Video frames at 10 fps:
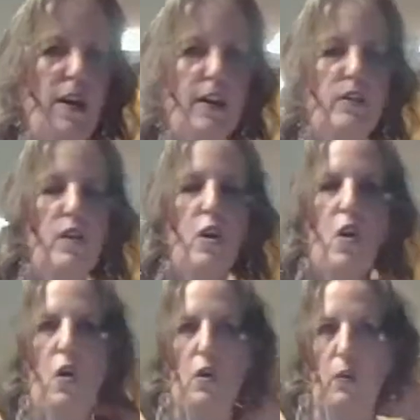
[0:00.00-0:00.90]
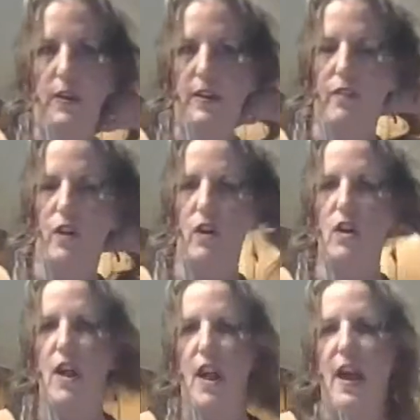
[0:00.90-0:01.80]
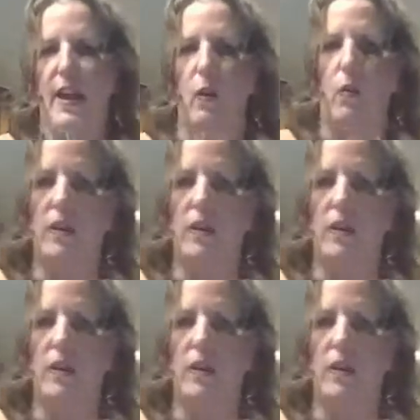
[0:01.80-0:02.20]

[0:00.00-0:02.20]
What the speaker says: Wine or whatever. And I